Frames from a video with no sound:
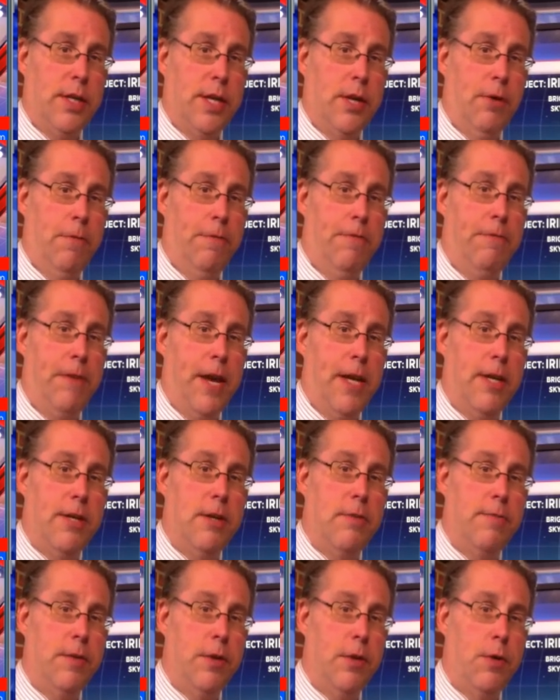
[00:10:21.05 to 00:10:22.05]
It'll fade
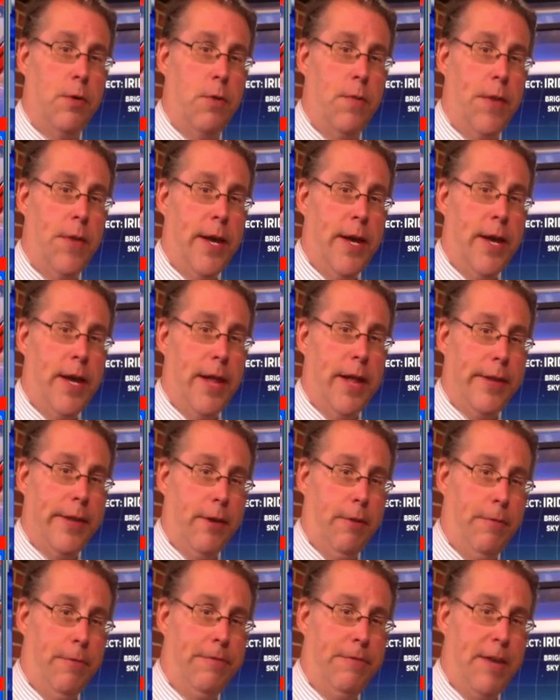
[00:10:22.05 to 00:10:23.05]
into view, and then
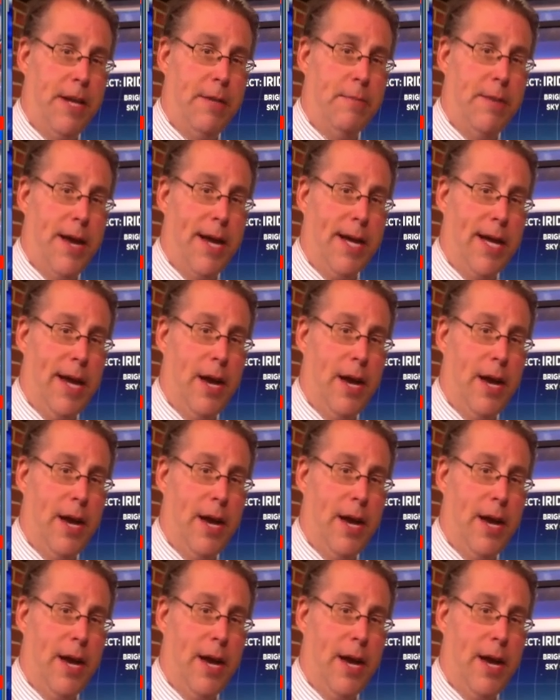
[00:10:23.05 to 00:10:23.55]
it'll fade back